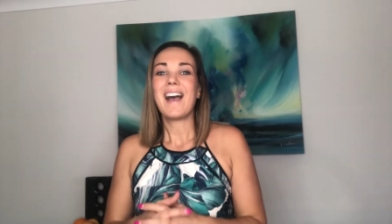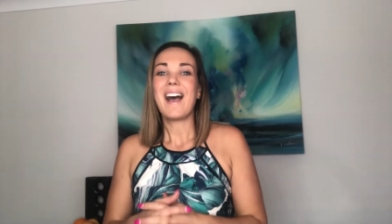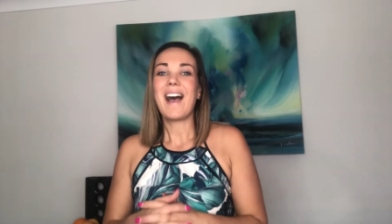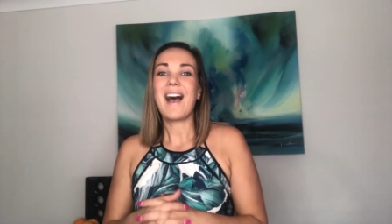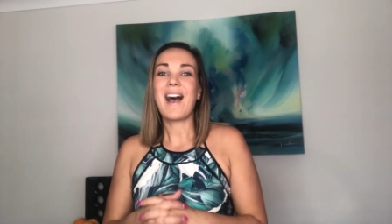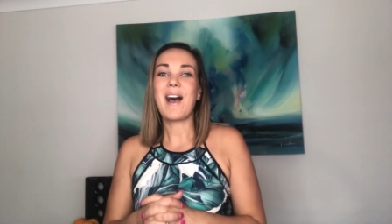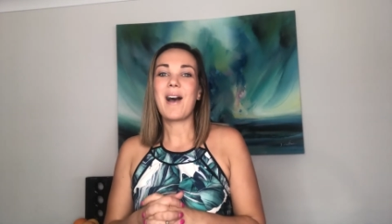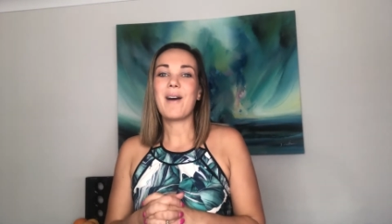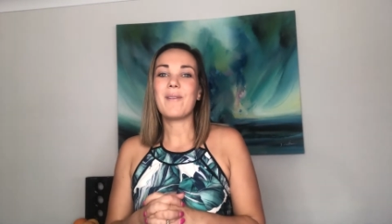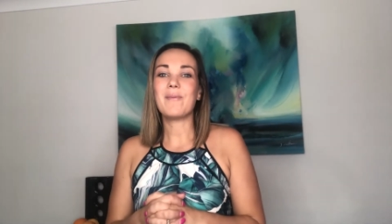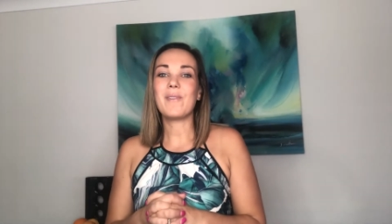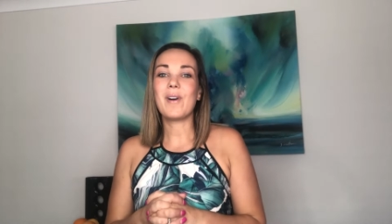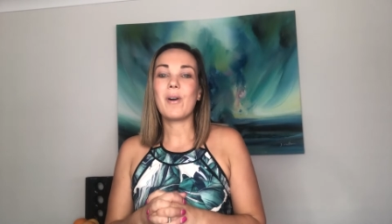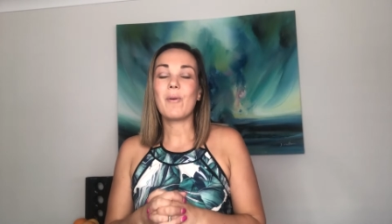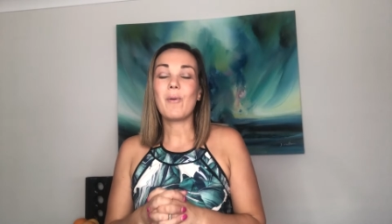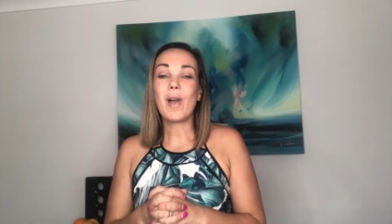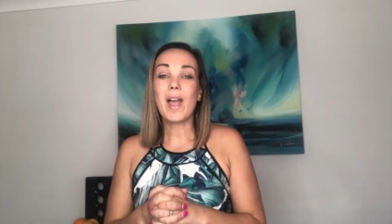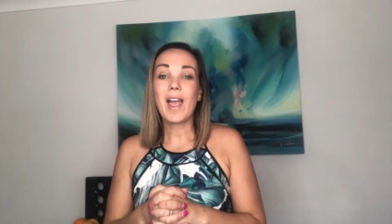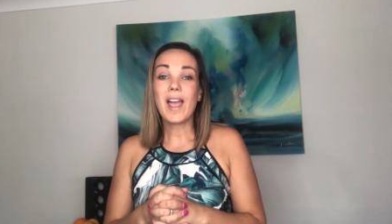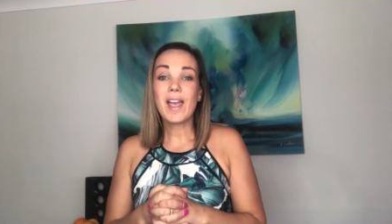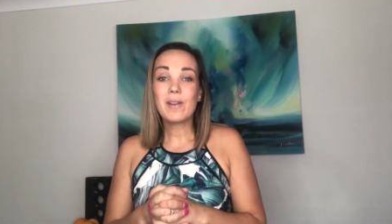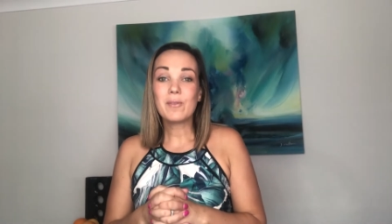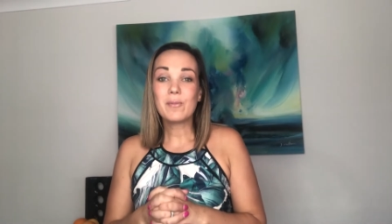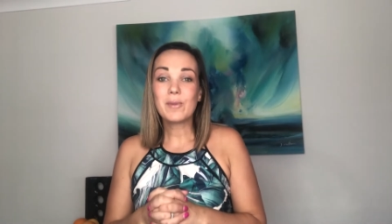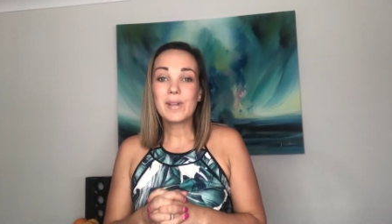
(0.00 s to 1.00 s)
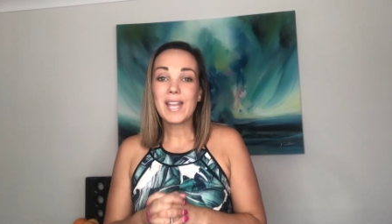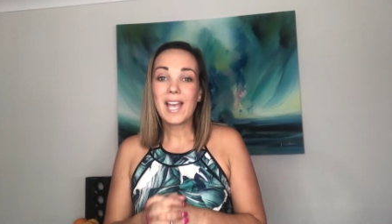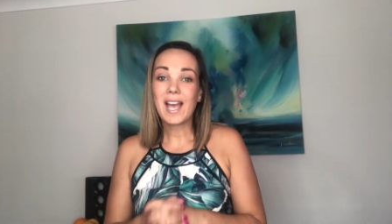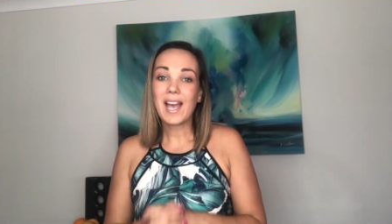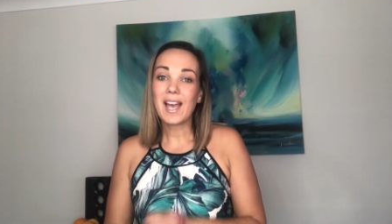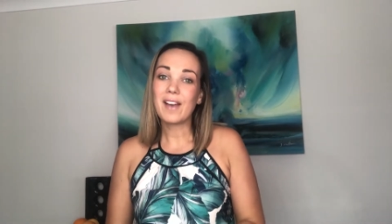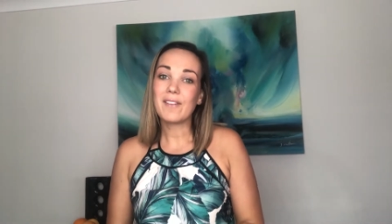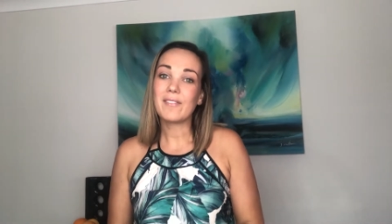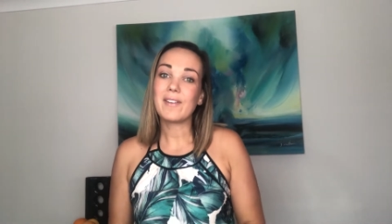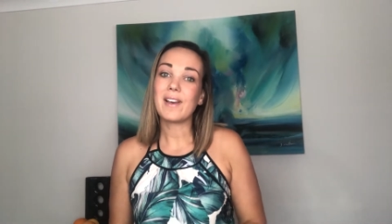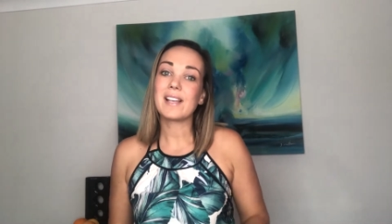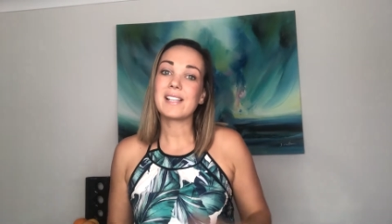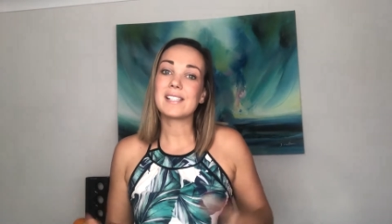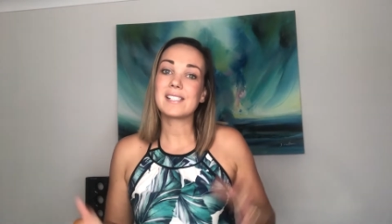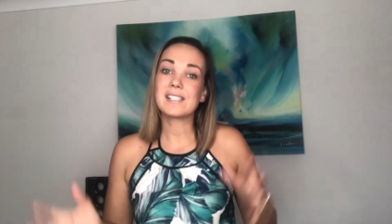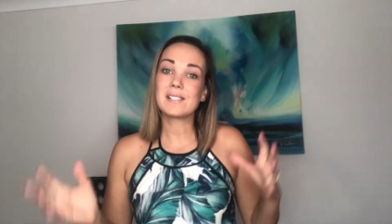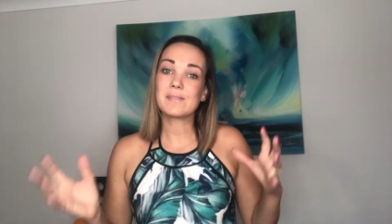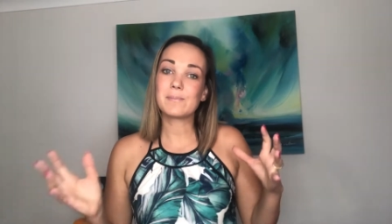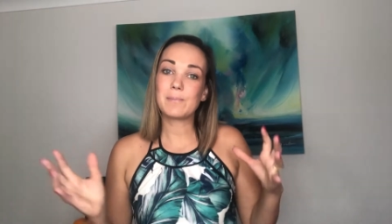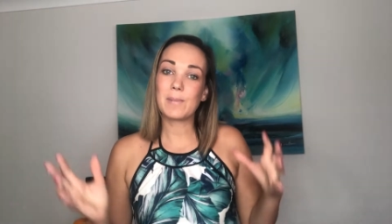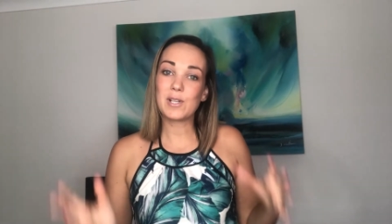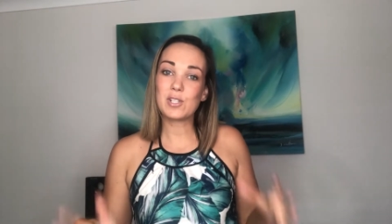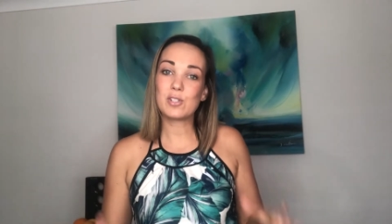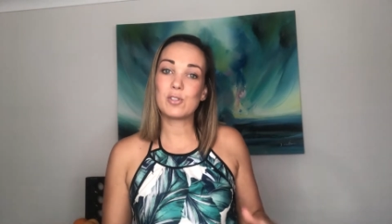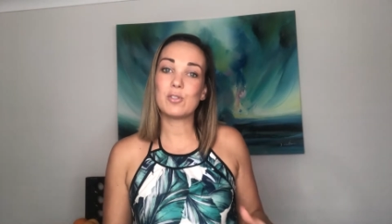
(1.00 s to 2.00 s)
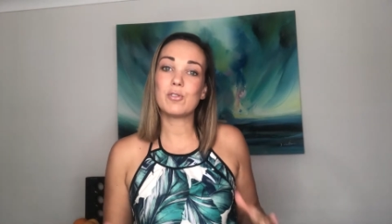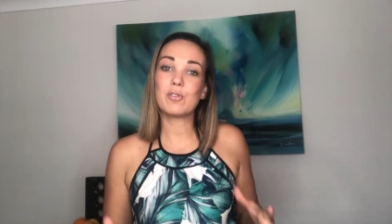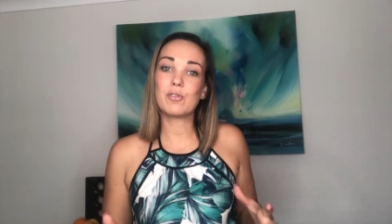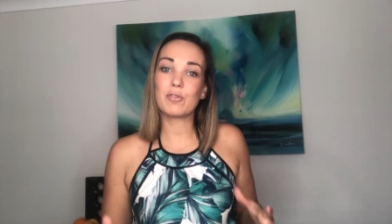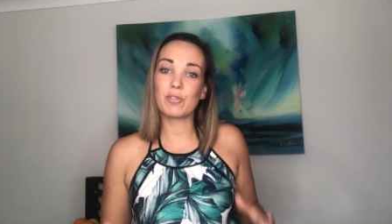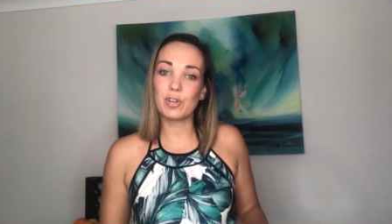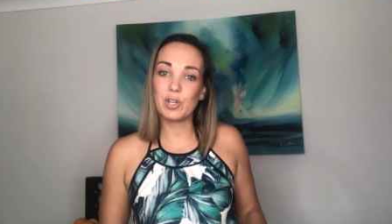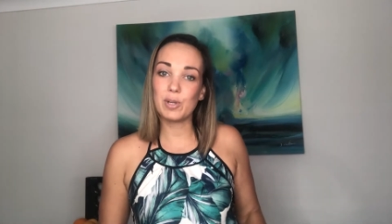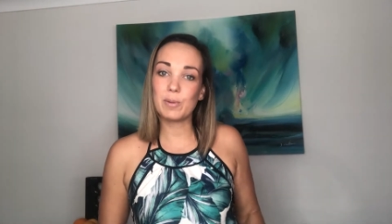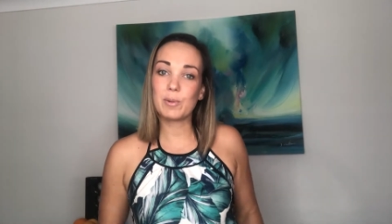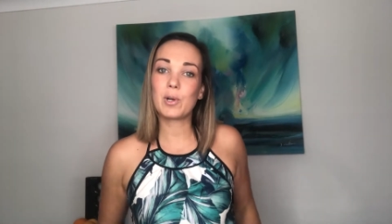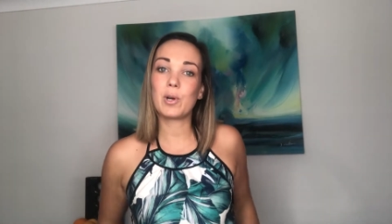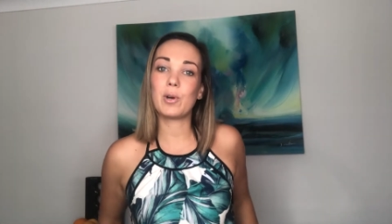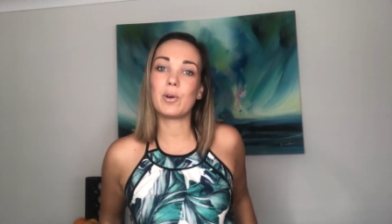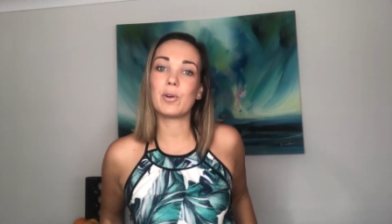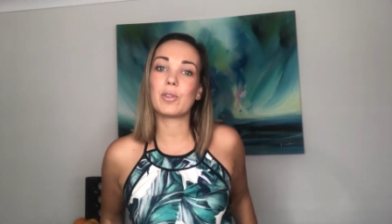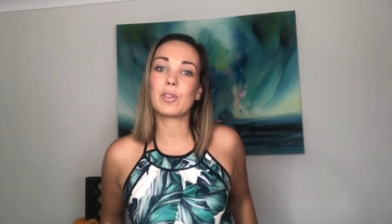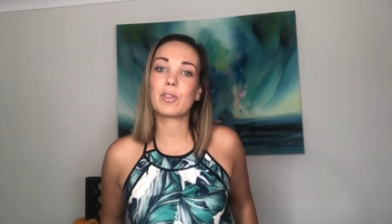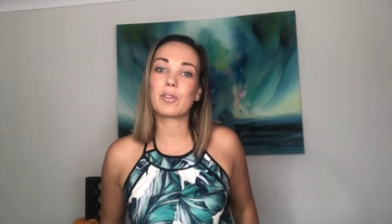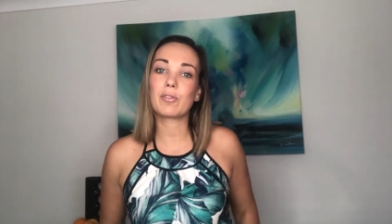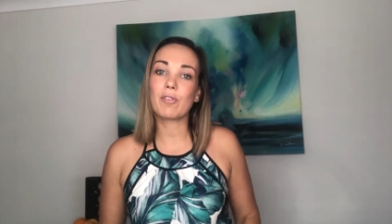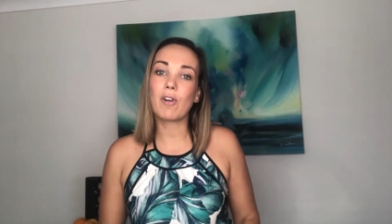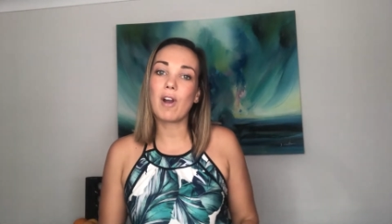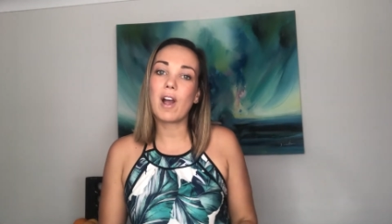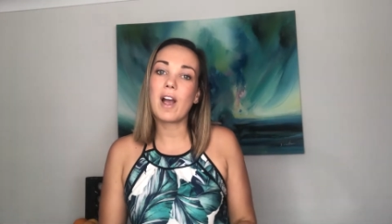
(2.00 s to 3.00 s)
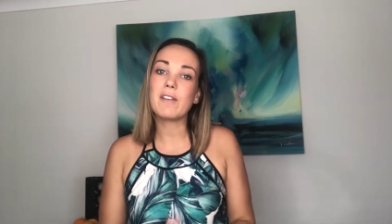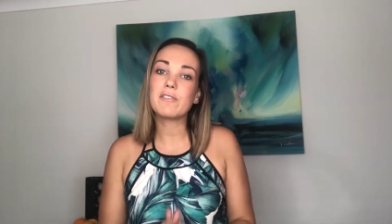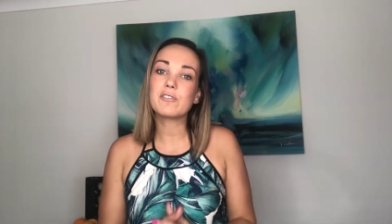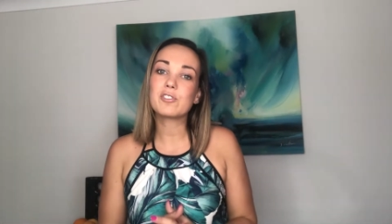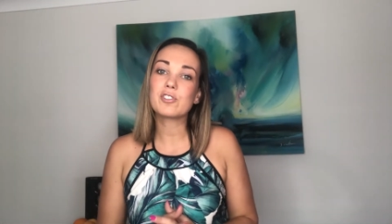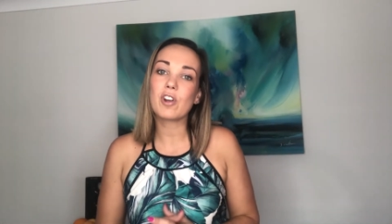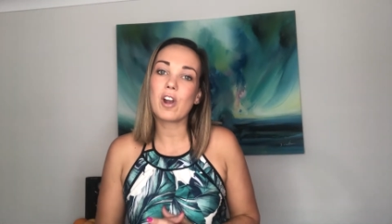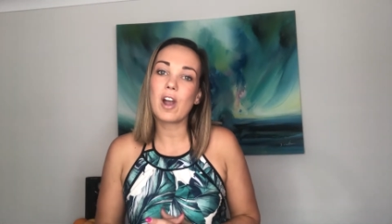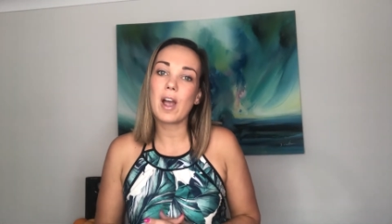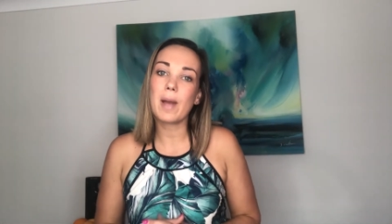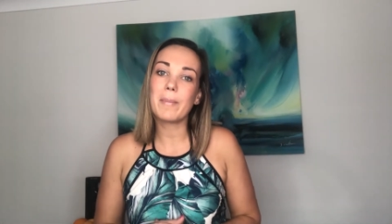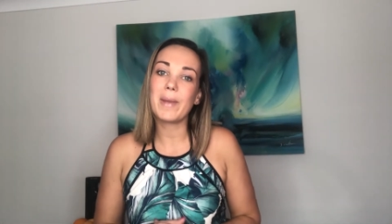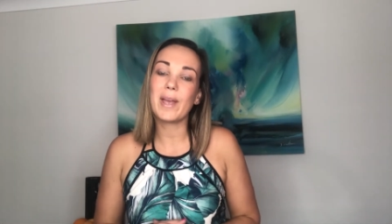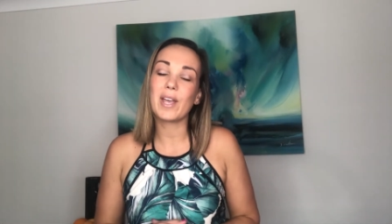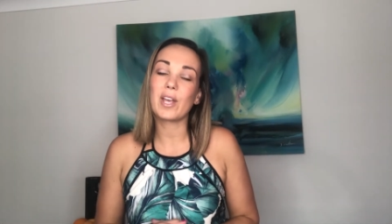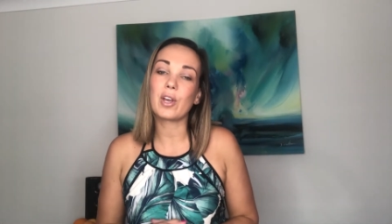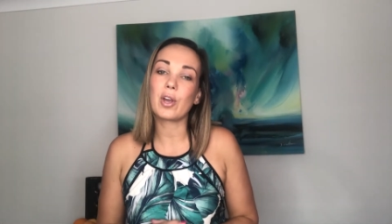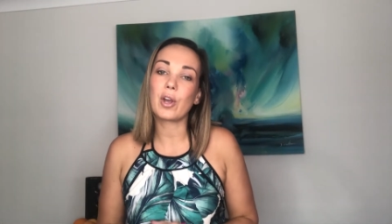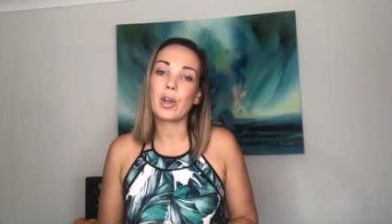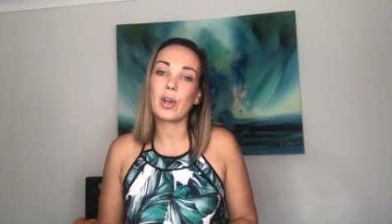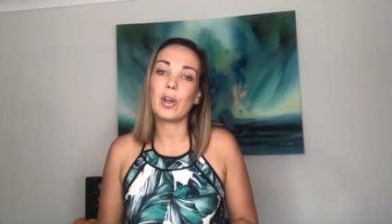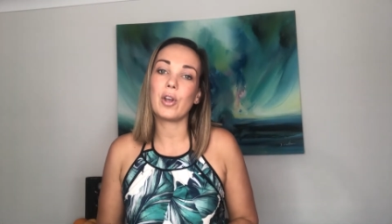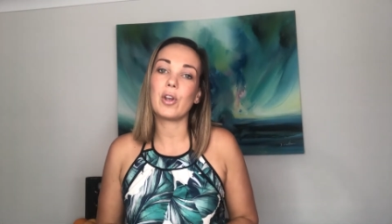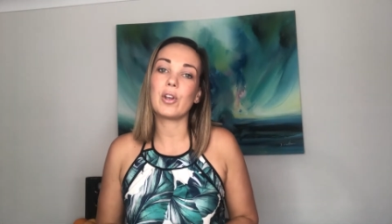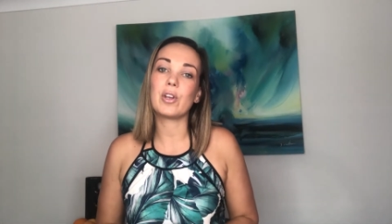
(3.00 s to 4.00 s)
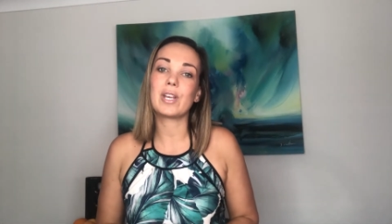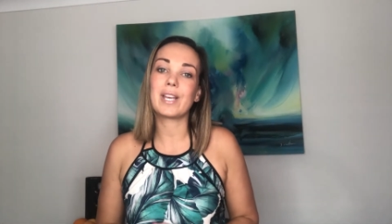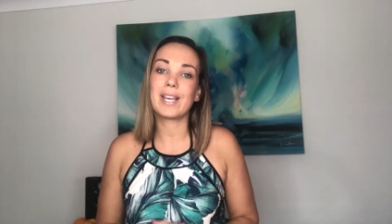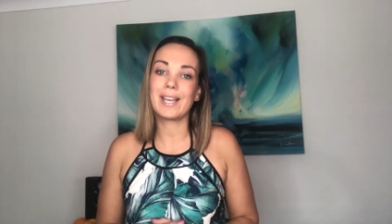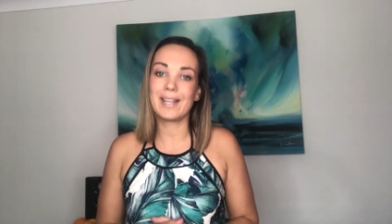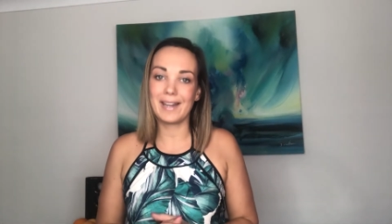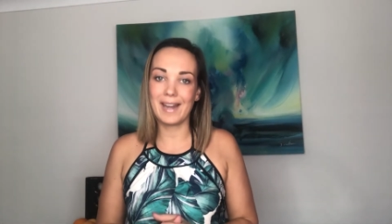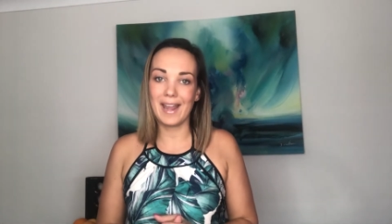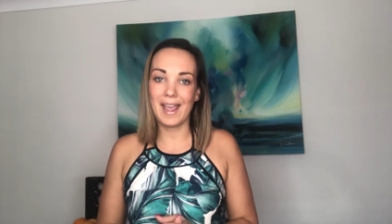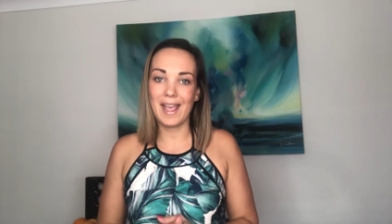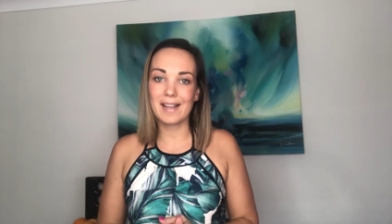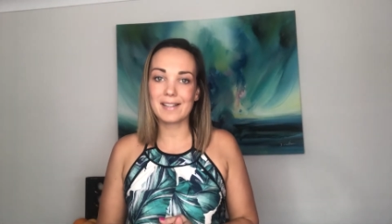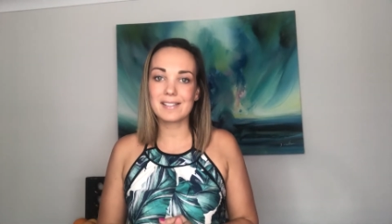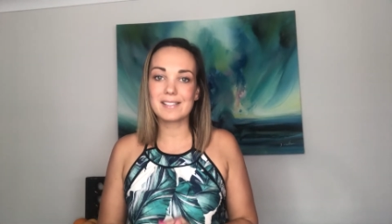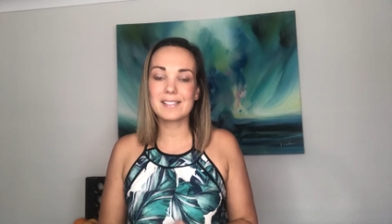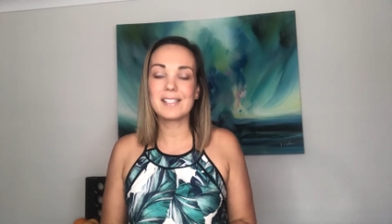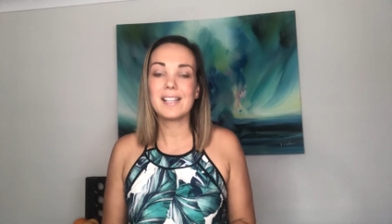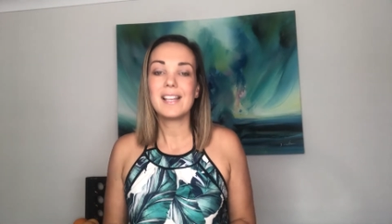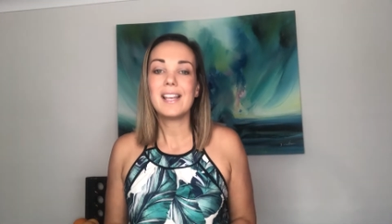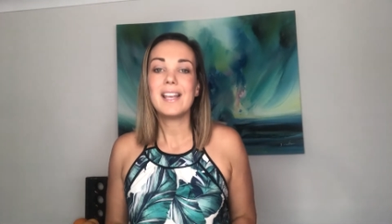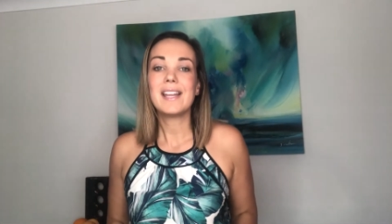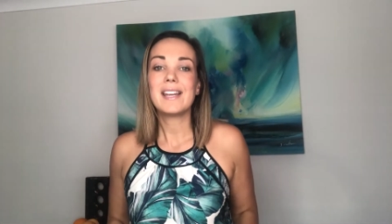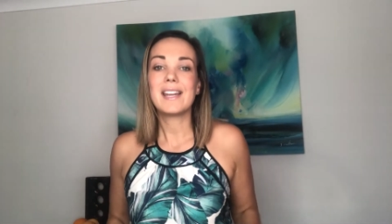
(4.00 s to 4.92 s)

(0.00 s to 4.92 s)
And we have a special group called Thrive Tribe & Co. Connect.